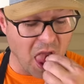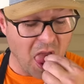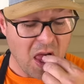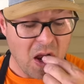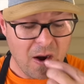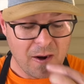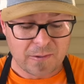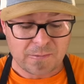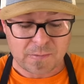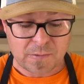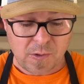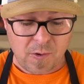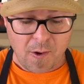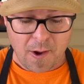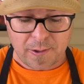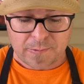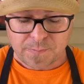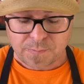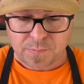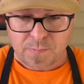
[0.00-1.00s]
Mm-hmm.
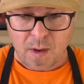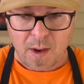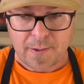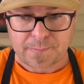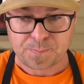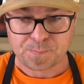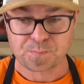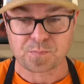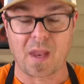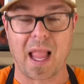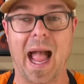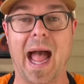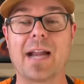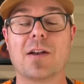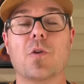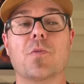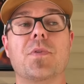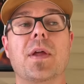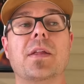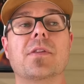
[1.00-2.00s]
I
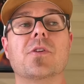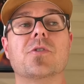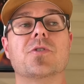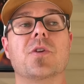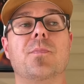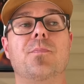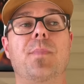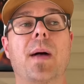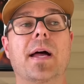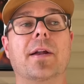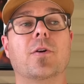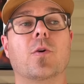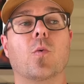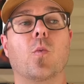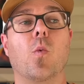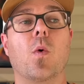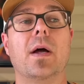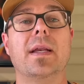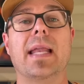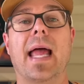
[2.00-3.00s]
don't think there's a better
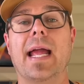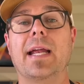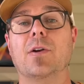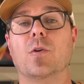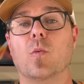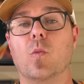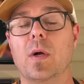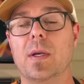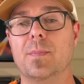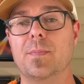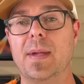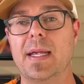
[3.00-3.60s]
1A or 1B.